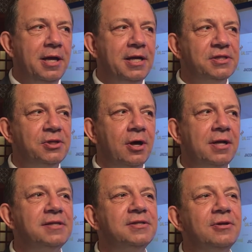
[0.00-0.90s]
is not
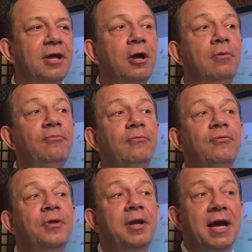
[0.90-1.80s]
necessarily helpful
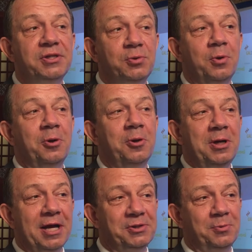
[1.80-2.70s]
for the next one or the
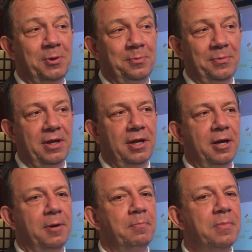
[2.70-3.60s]
next
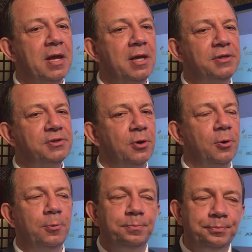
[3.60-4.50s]
one.
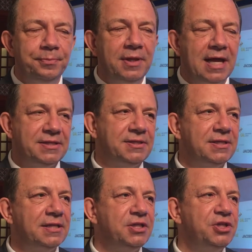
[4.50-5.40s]
So that's
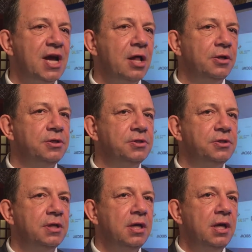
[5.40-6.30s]
a challenge.